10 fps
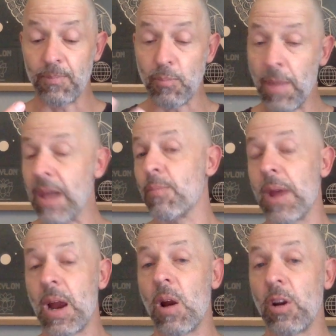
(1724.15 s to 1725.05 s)

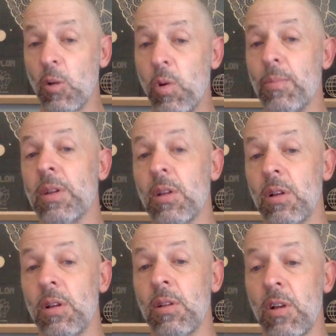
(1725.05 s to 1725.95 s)
manpower and equipment
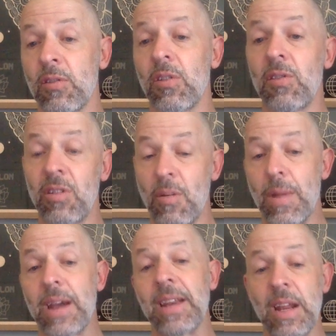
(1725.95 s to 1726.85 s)
losses in the
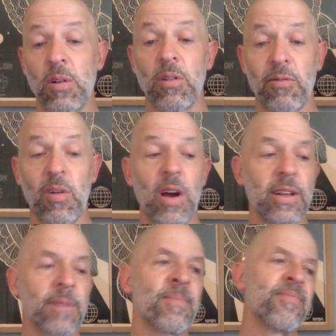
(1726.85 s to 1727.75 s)
main area of
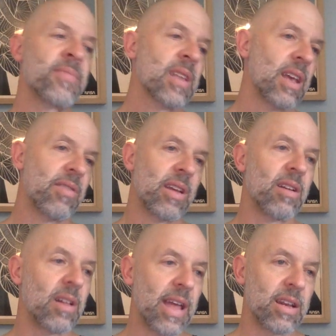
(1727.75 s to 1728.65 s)
fighting. And then
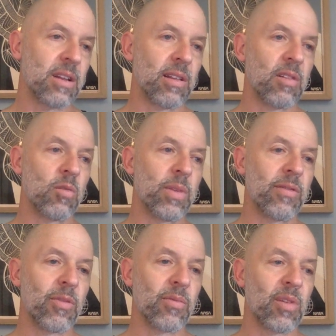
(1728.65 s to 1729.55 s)
I'll add in a little bit
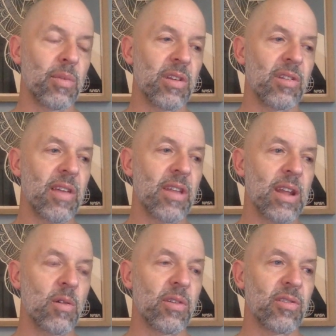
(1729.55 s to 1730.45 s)
from some of these other
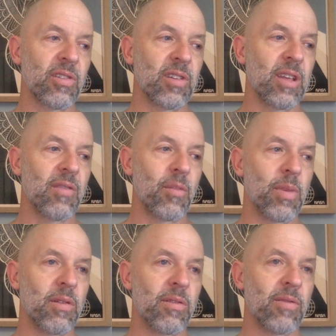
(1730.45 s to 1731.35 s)
areas just to give a
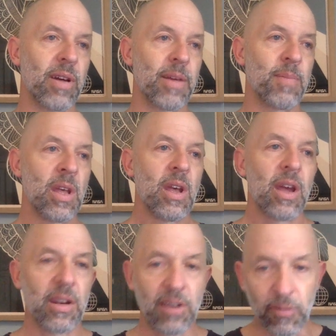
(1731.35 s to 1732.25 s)
bit of
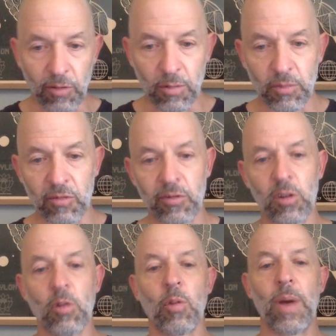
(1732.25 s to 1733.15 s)
a different
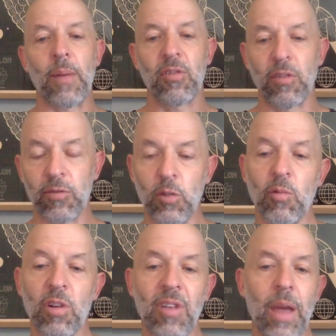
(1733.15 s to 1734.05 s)
view, or perhaps a view of
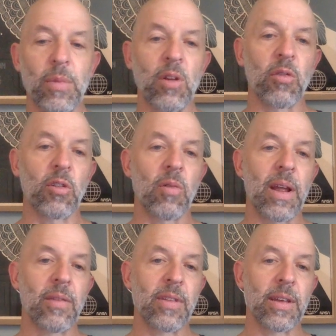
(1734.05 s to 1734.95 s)
what's happening on the
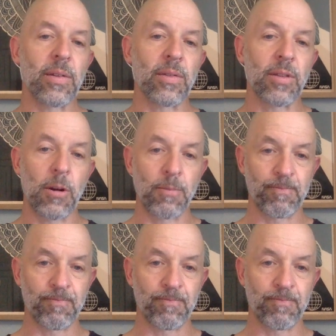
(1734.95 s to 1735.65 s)
ground there. So